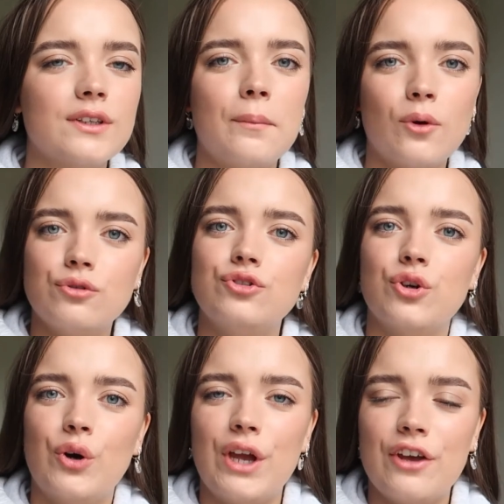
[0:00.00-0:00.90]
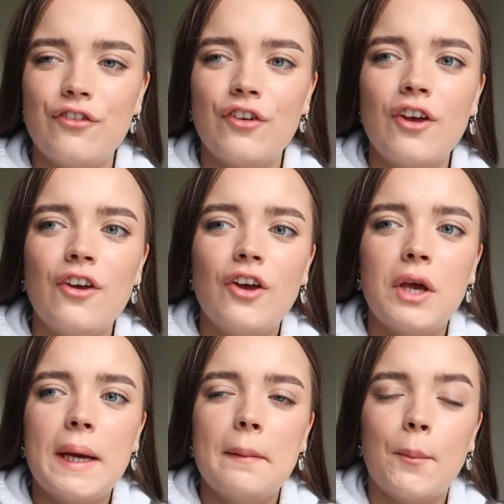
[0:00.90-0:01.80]
I'm not sure if
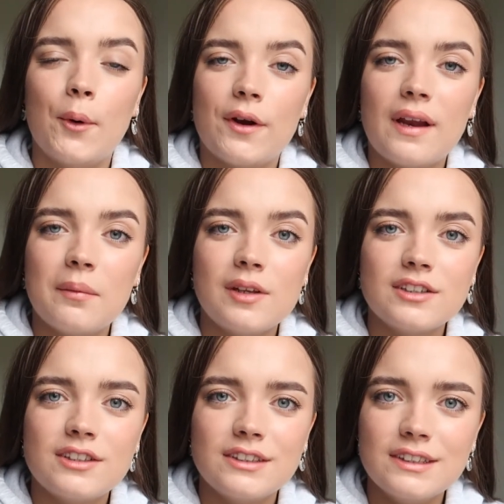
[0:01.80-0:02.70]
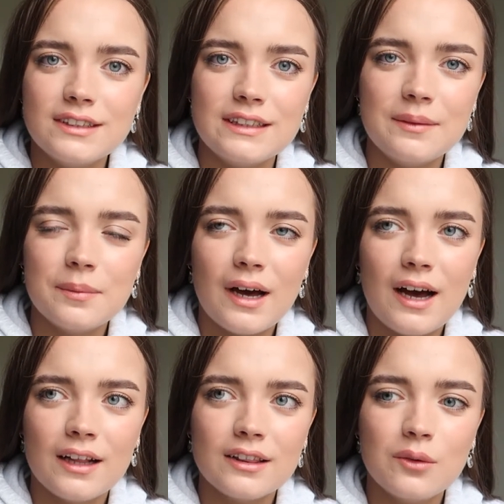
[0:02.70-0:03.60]
Morgan and Emily are still asleep,
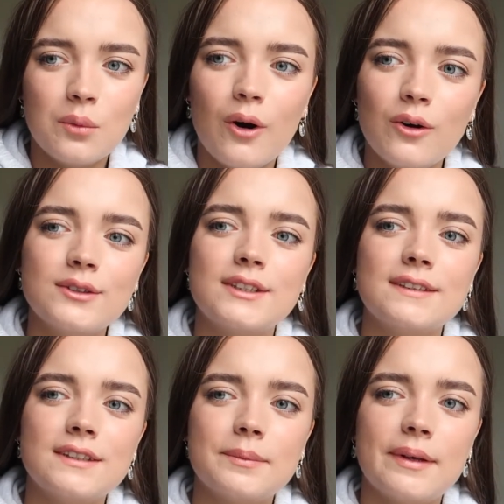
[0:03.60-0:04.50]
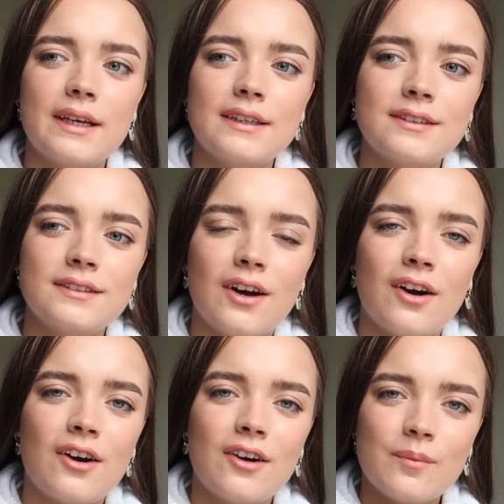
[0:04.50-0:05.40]
and the walls in this place
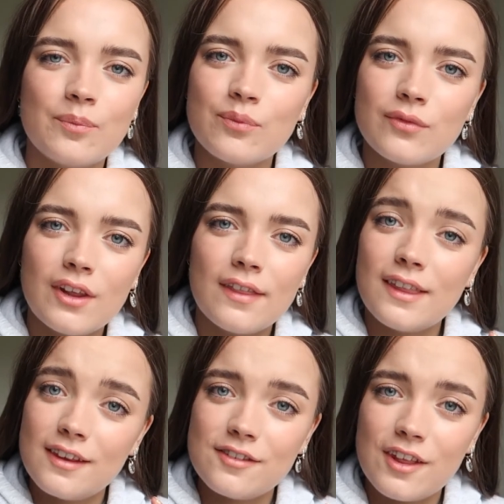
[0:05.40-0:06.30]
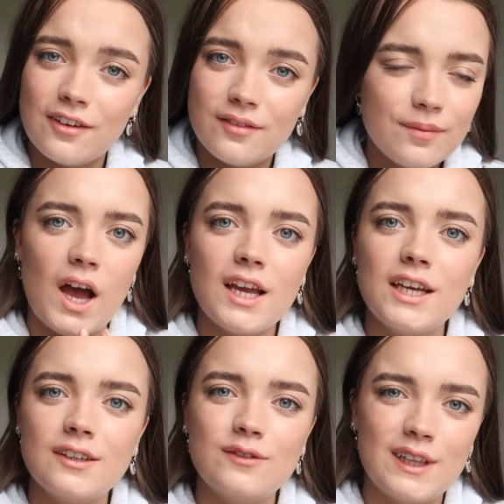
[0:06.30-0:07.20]
are this thin.
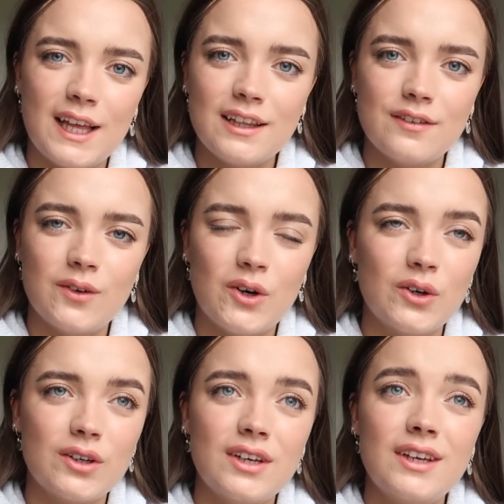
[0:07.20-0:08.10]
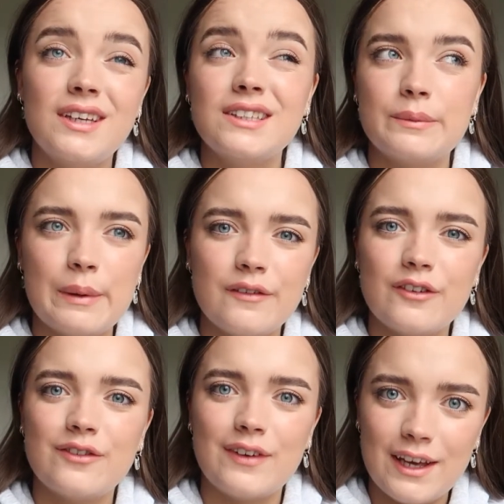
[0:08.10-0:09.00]
I feel like this vlog is a bit of
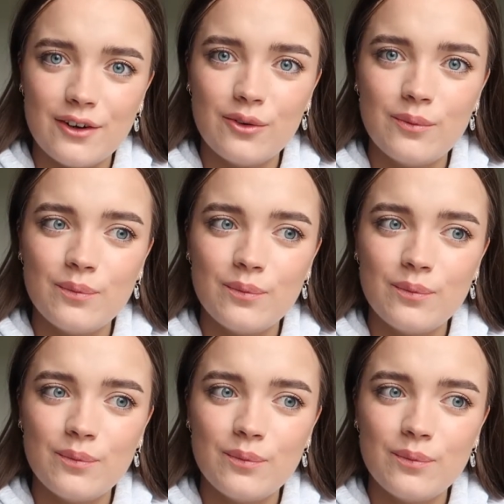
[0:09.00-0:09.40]
a fail.